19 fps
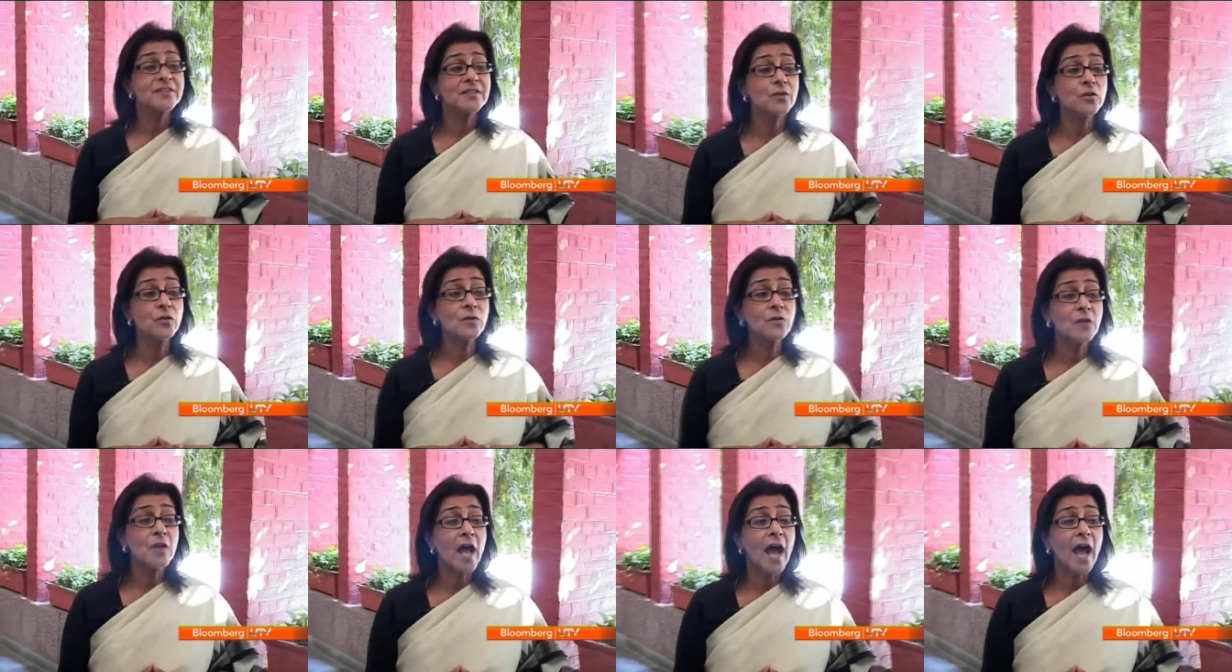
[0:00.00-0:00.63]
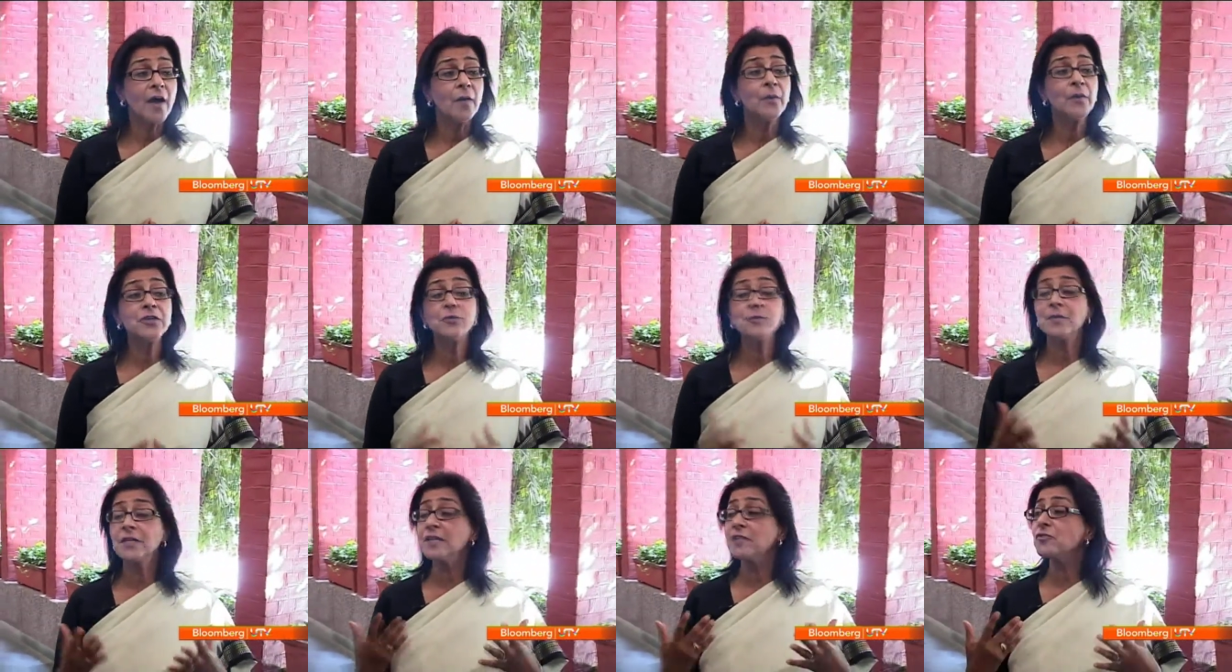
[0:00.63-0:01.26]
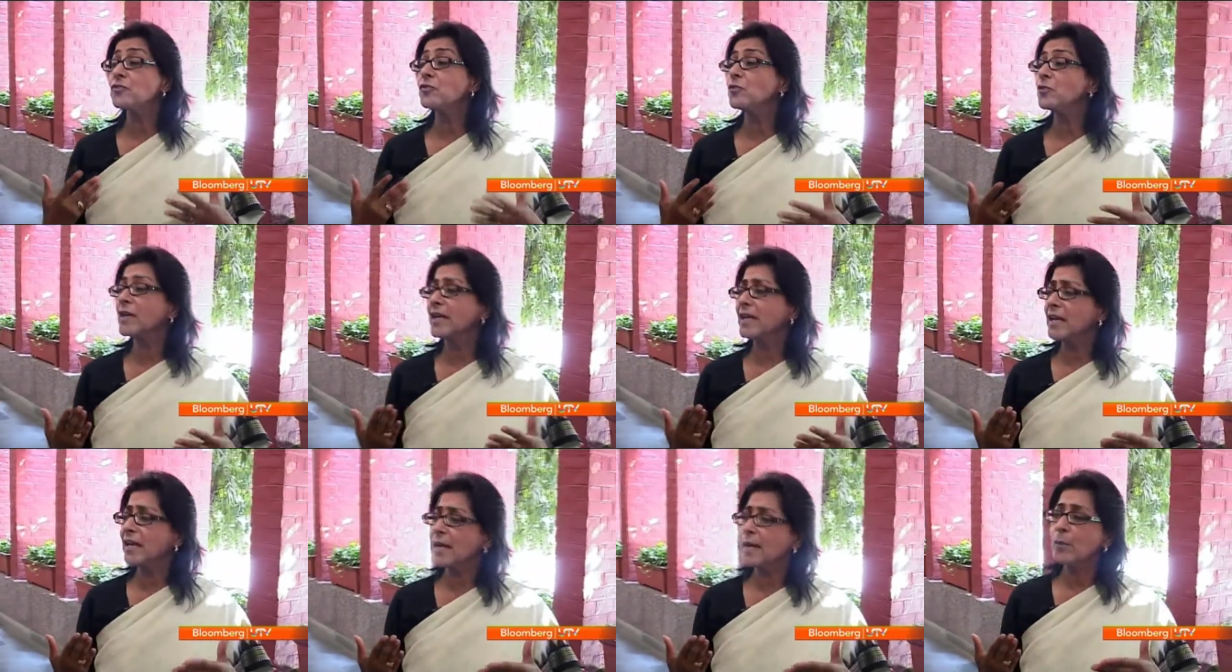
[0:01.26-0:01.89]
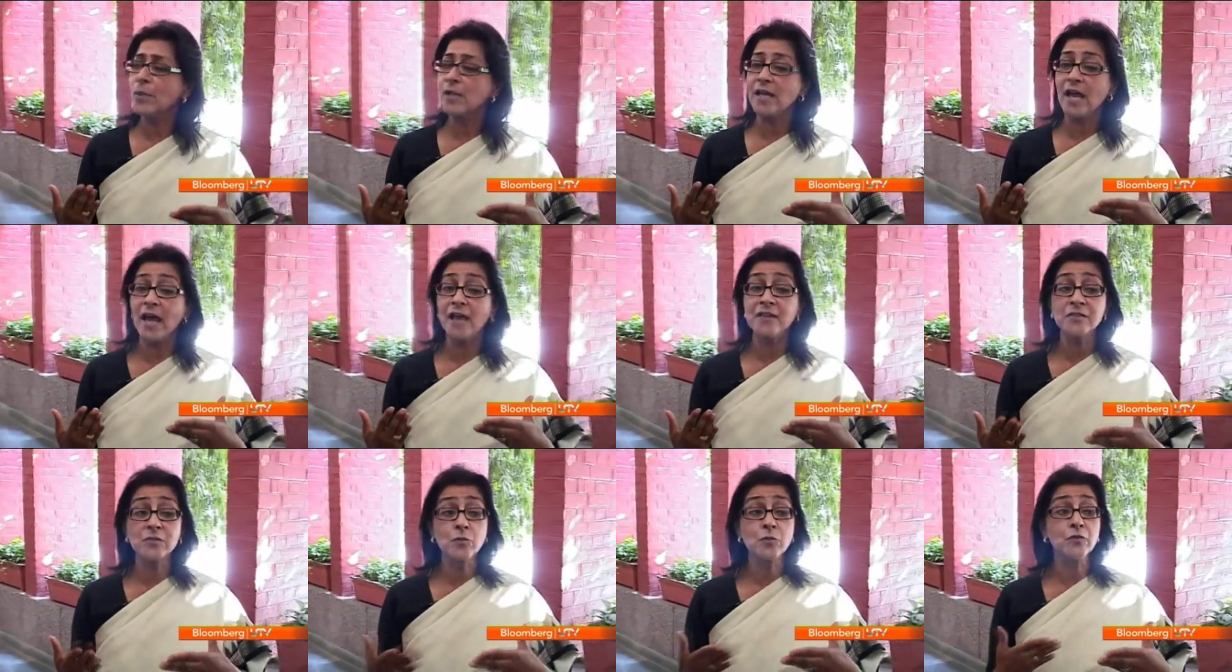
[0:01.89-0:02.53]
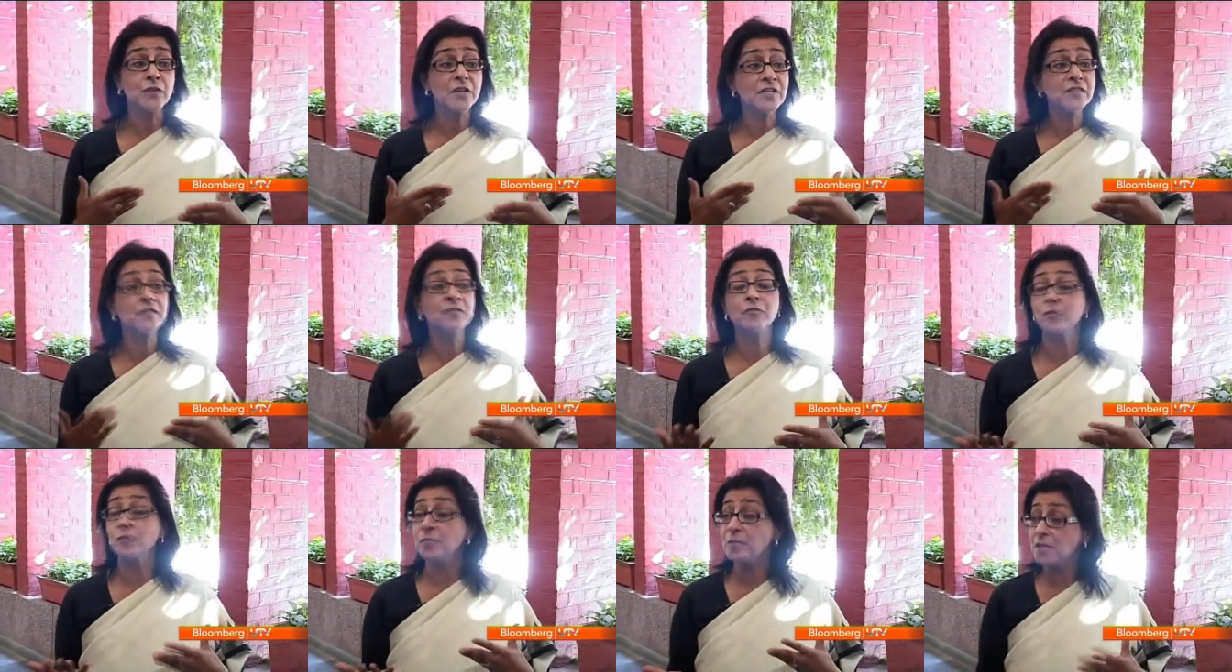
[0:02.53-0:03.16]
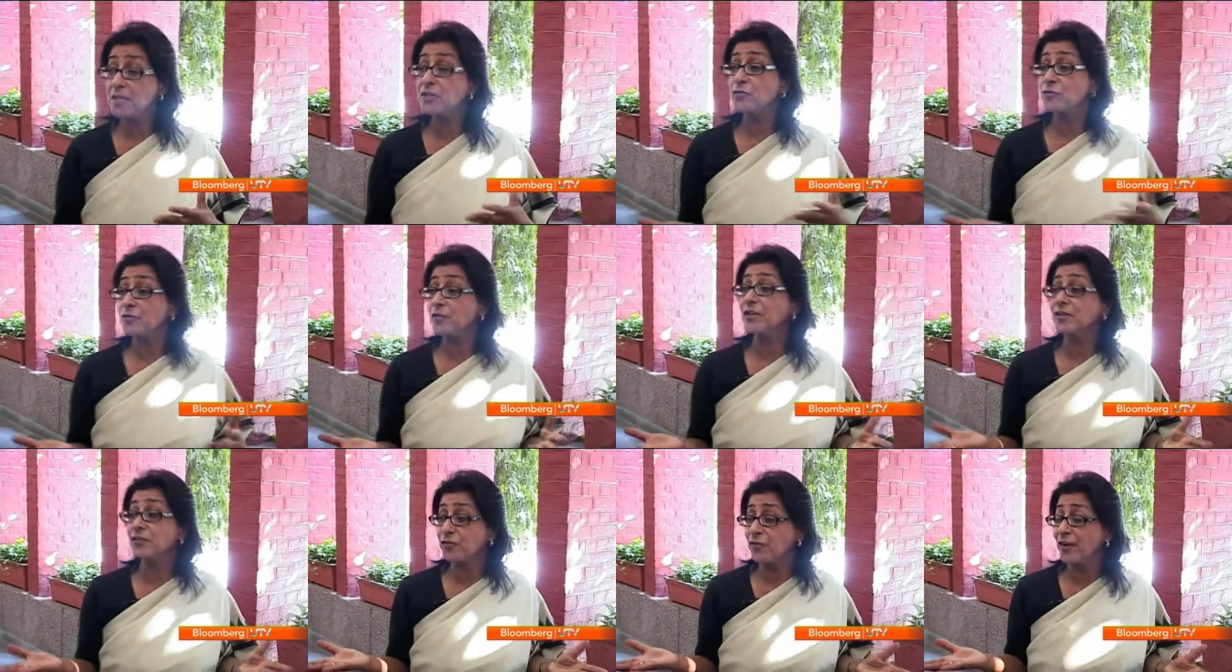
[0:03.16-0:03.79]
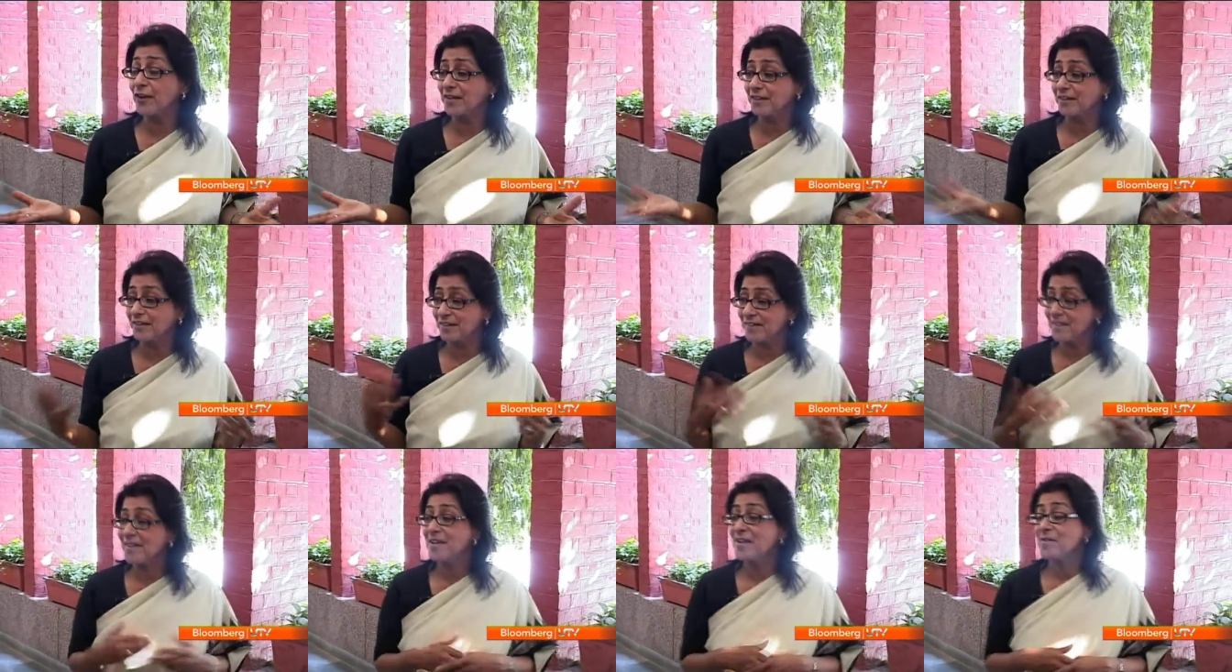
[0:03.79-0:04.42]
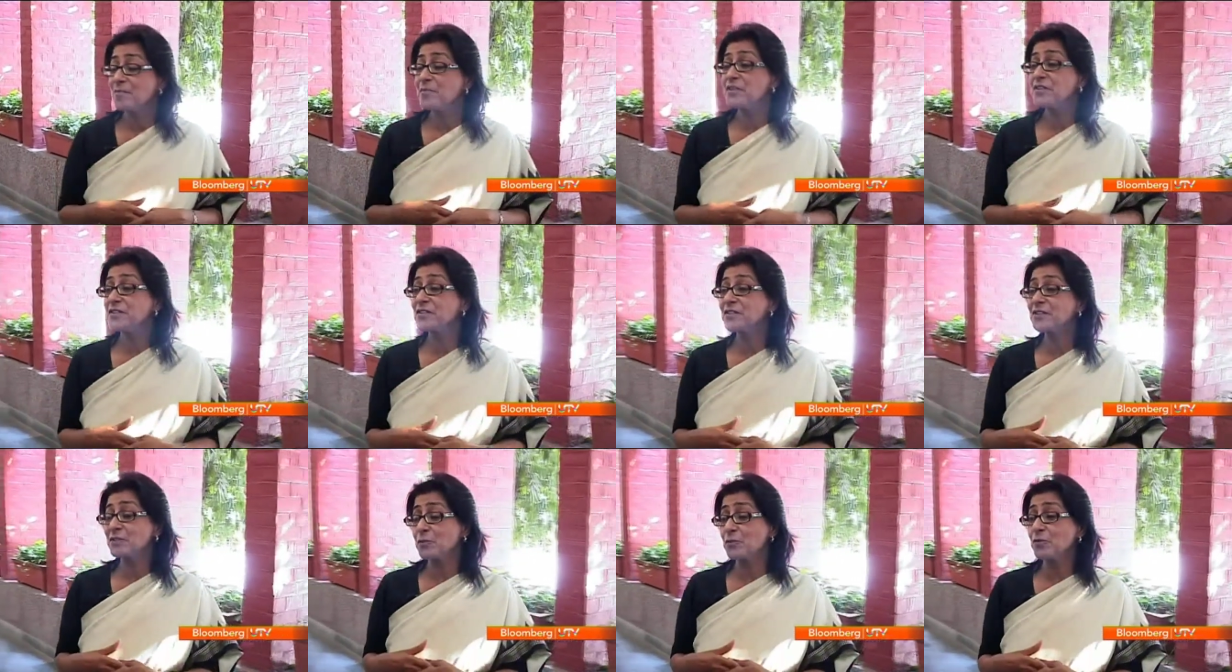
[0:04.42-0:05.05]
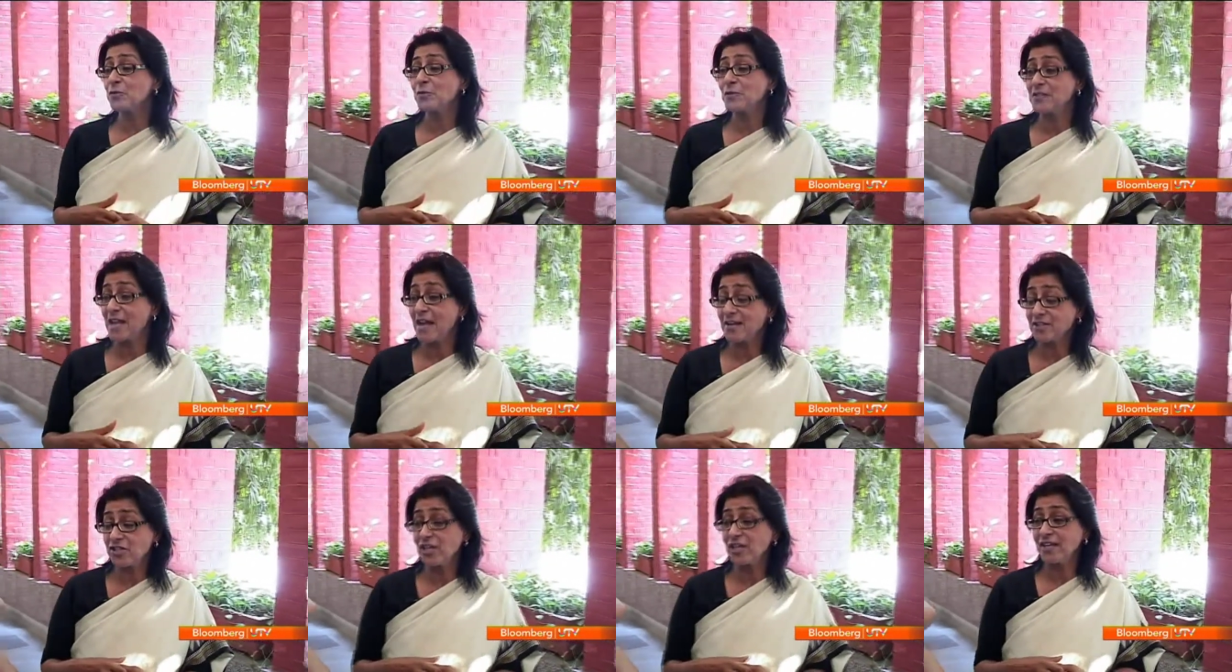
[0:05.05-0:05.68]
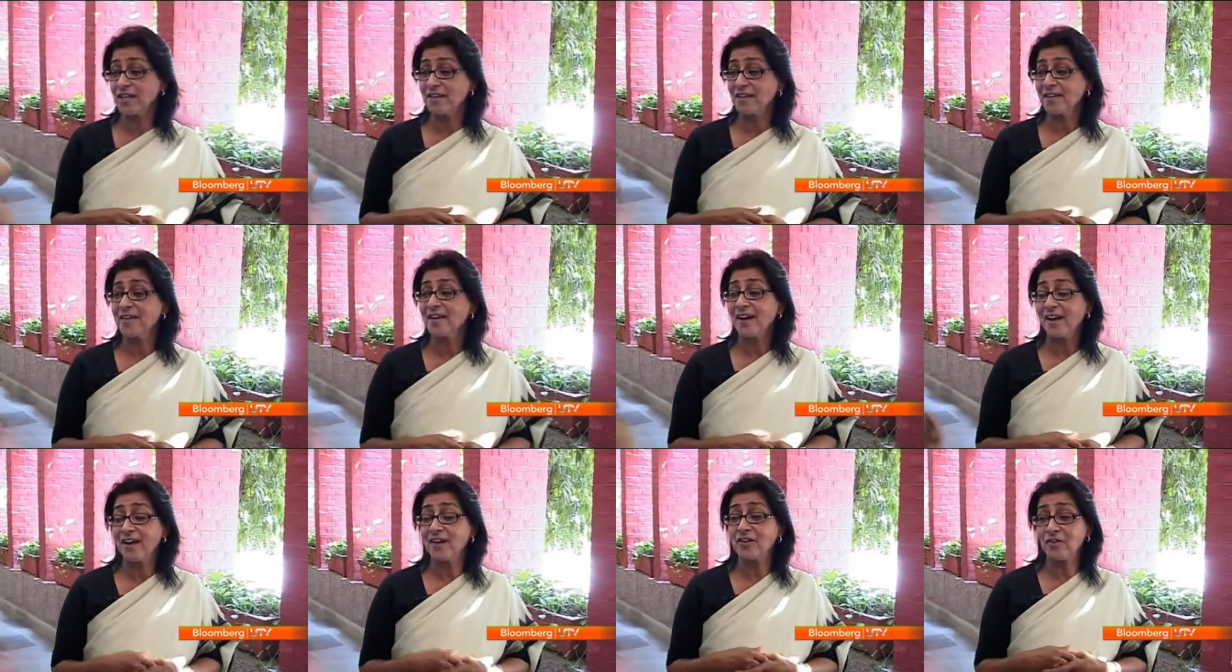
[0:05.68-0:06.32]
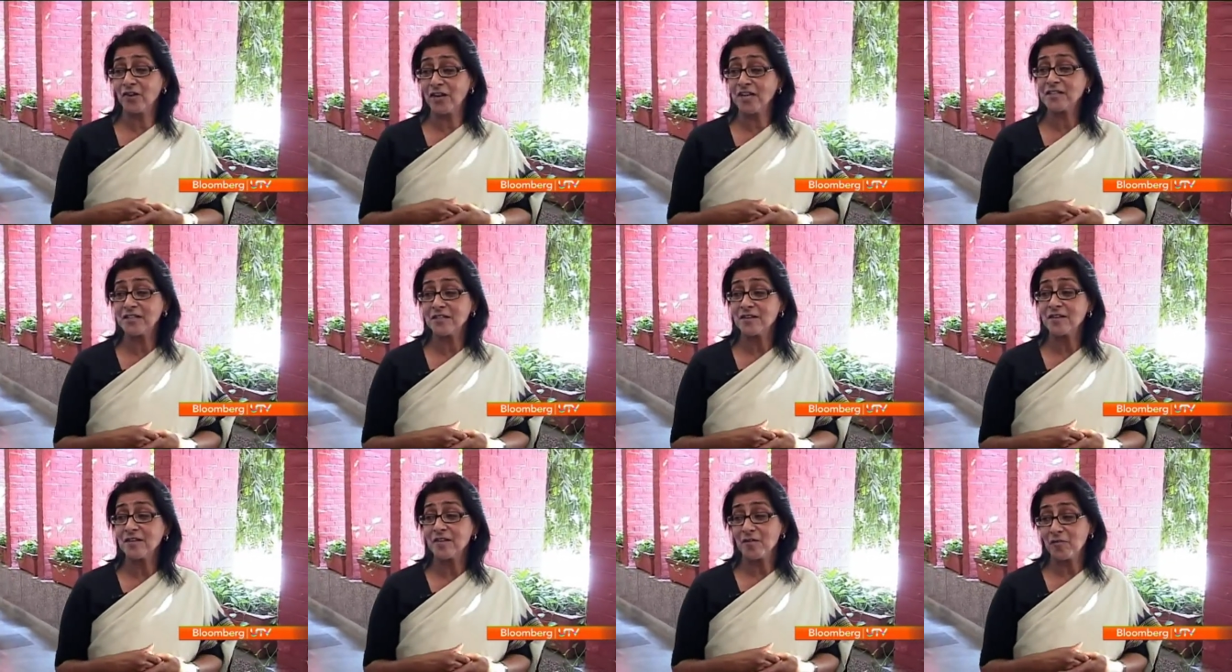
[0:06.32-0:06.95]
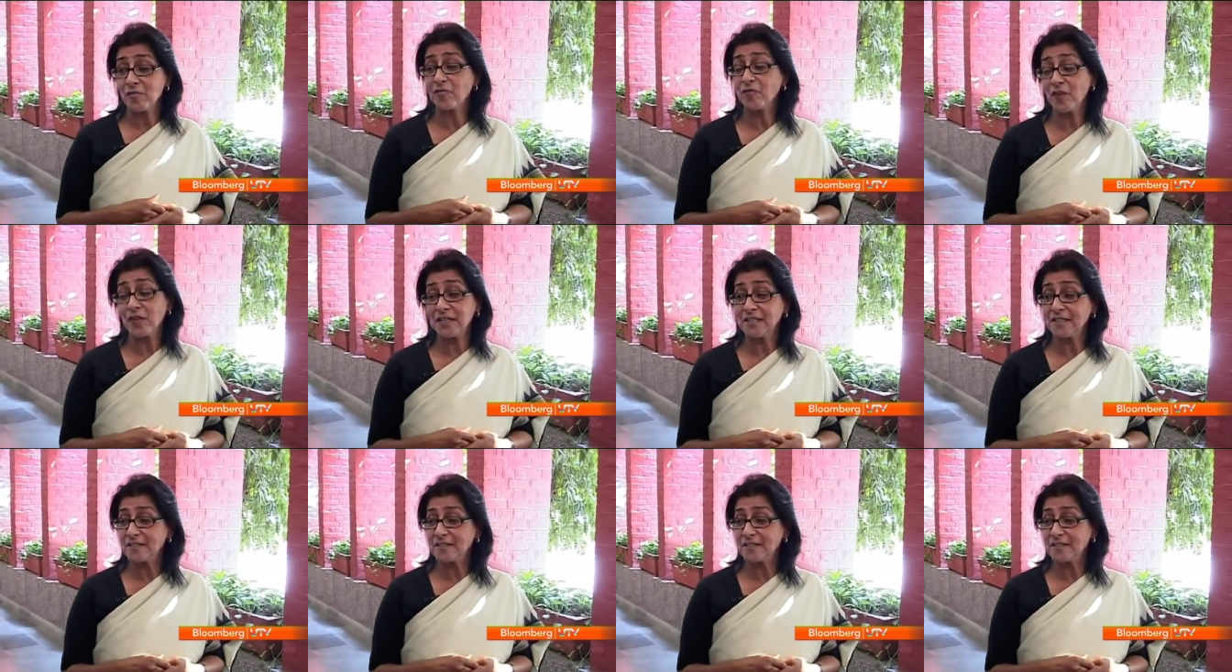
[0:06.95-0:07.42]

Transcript: So when you begin to look at, hey, well, there's no reason for me to feel threatened, business school was actually a great fun